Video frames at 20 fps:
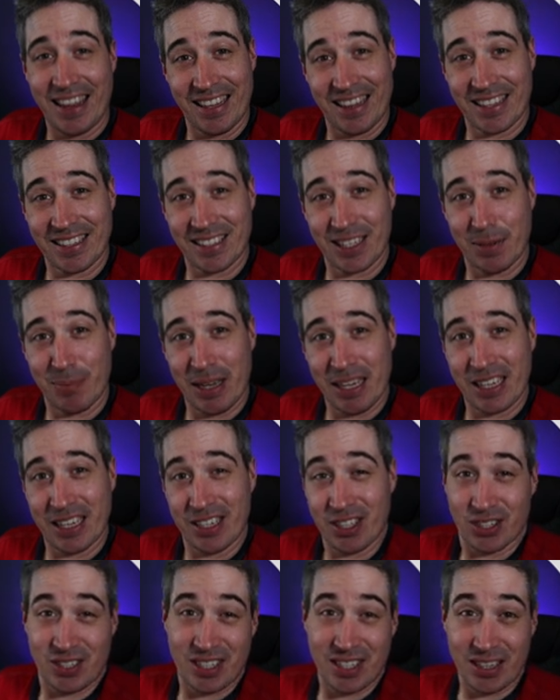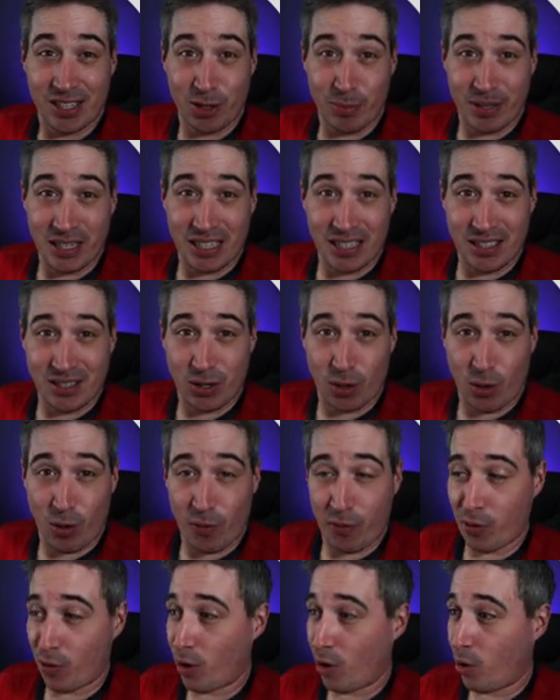think that's going to make it just a little bit easier
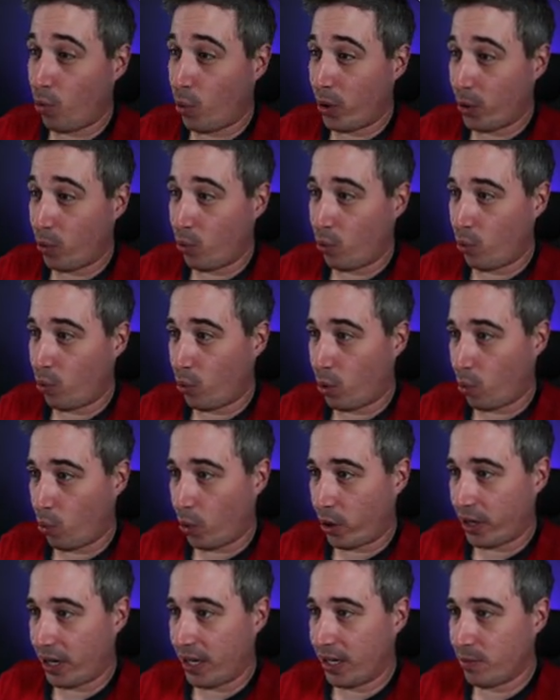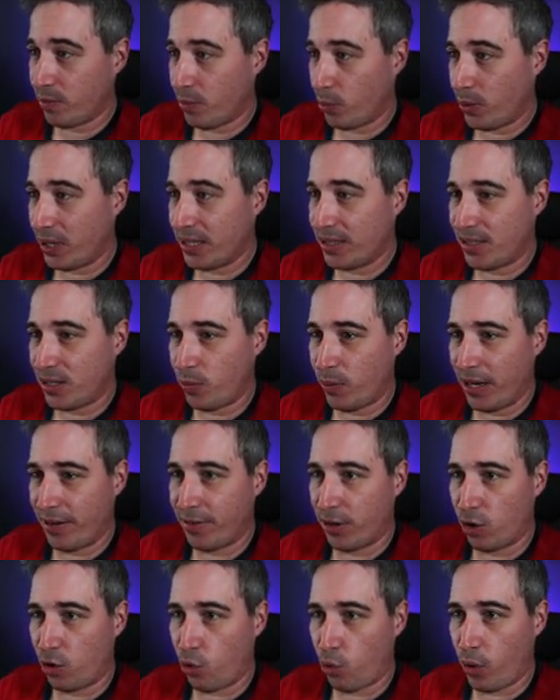overall when we're working. We can see we have
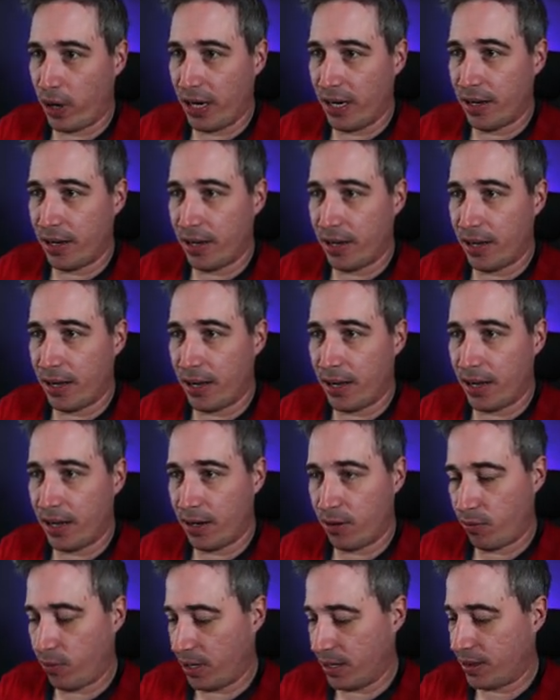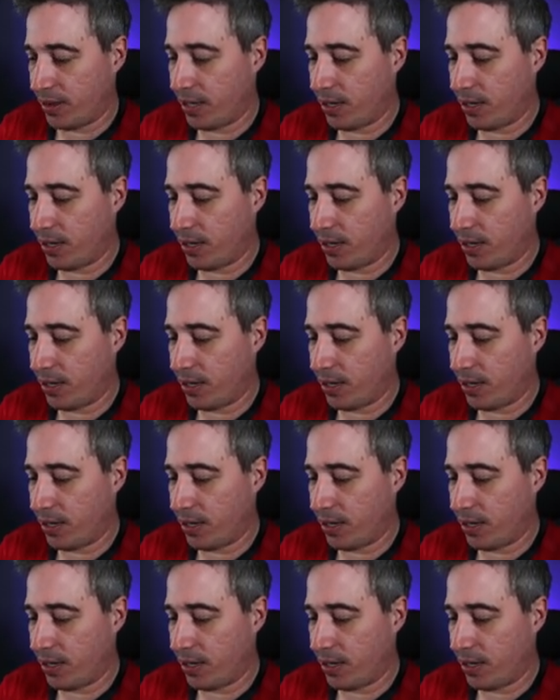a grid uh, right